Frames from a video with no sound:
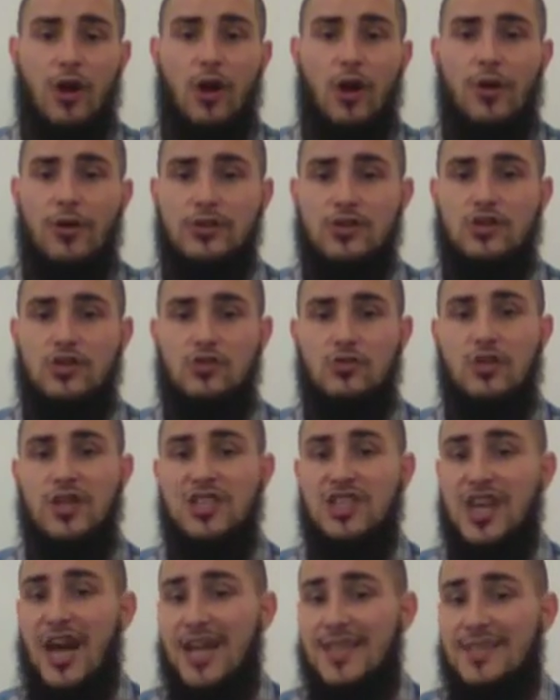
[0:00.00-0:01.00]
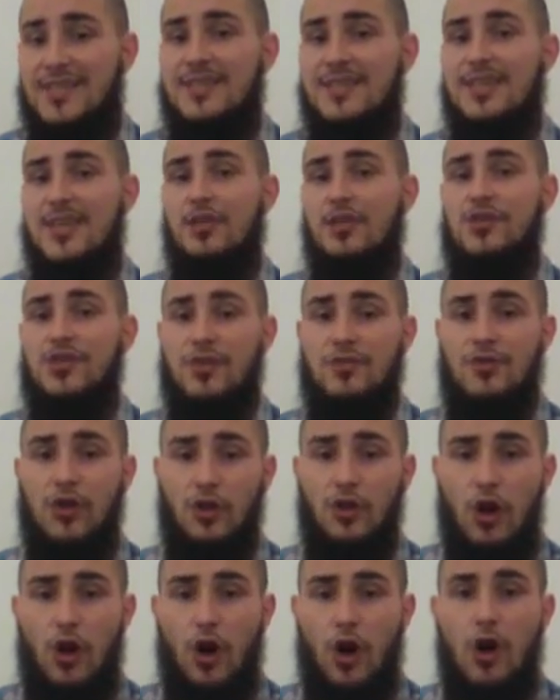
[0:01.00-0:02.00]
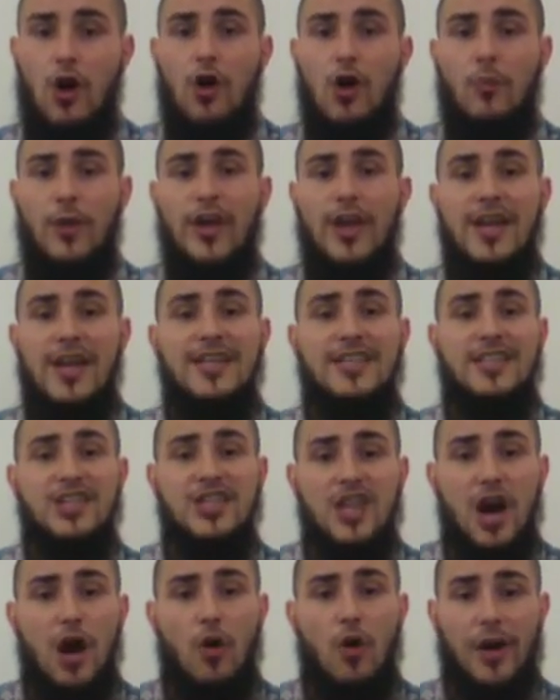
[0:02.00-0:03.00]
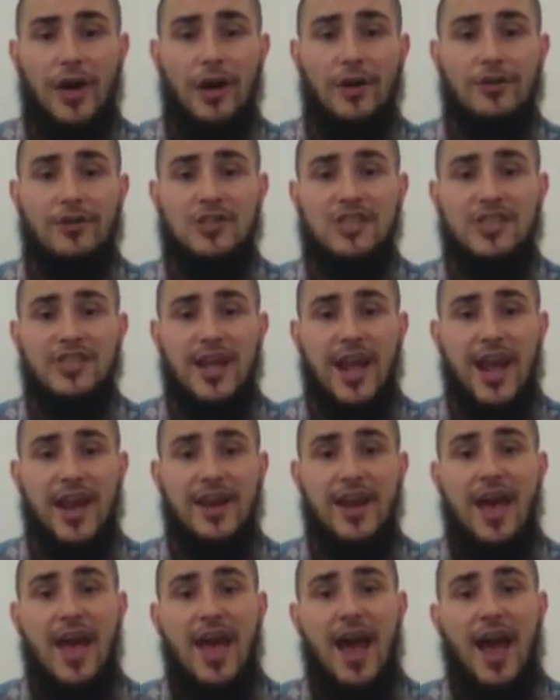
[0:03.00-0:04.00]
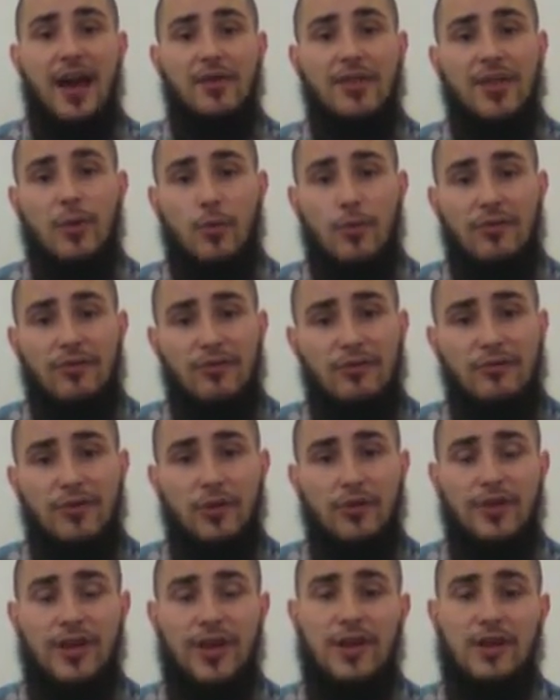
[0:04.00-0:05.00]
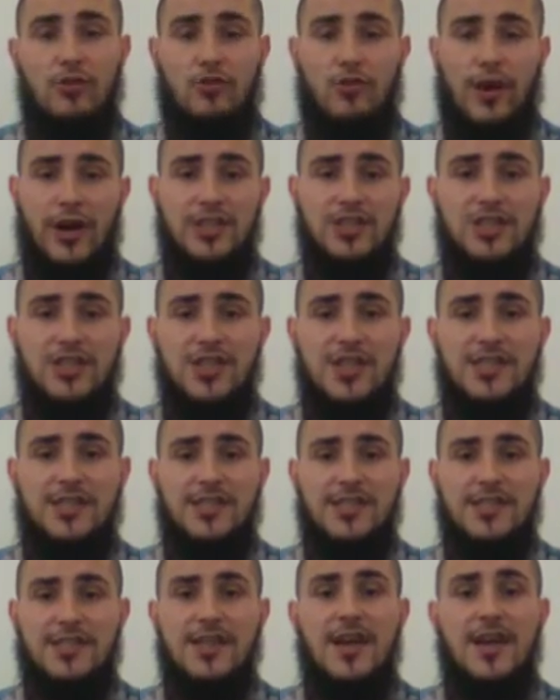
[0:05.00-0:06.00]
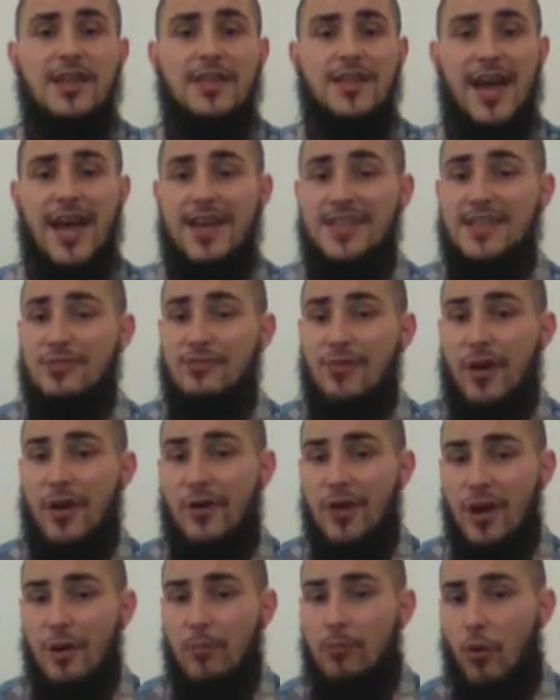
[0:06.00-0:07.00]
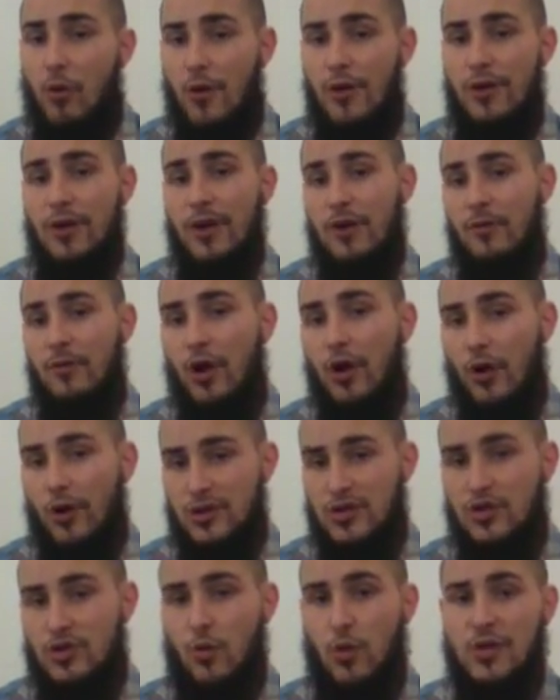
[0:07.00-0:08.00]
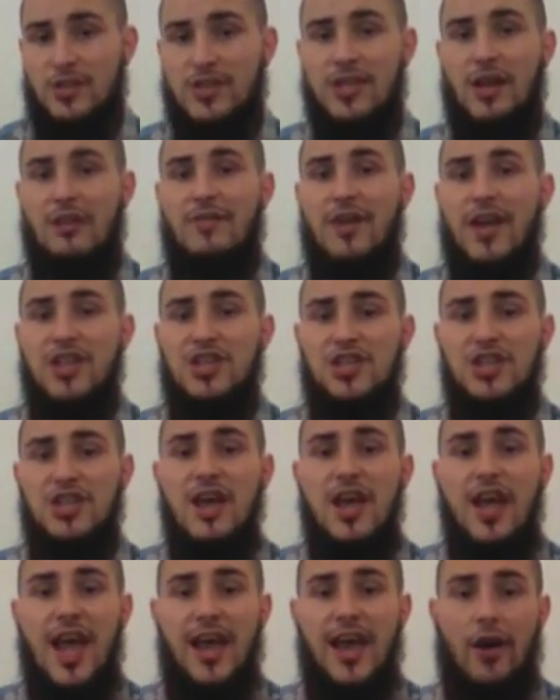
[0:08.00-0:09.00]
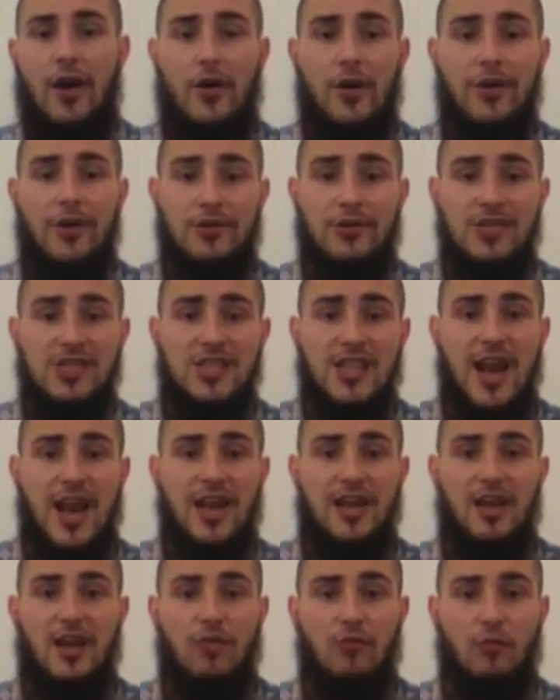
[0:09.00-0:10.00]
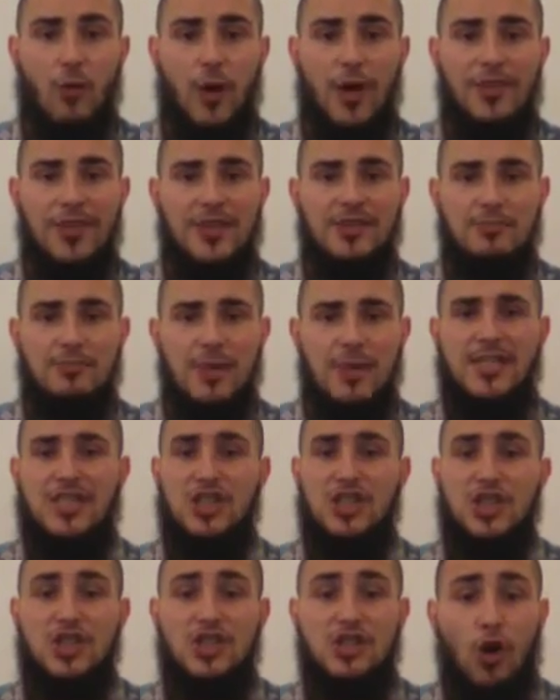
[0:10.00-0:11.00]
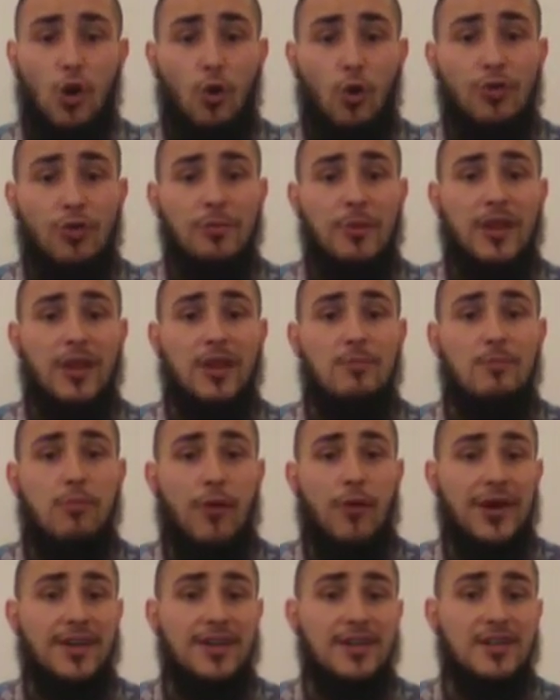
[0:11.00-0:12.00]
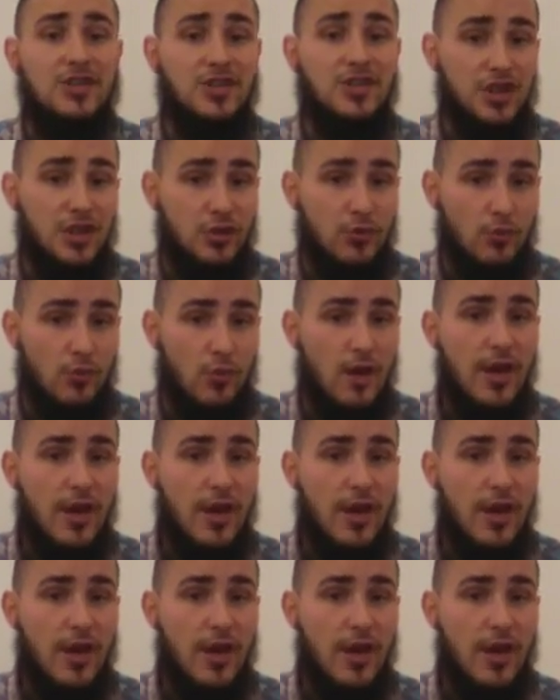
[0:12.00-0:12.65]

regards to the jots and tittles of the law. We need to know and understand how they were fulfilled in Christ Jesus. That is very important in regards to our salvation and our understanding of what this message is ultimately pointing to.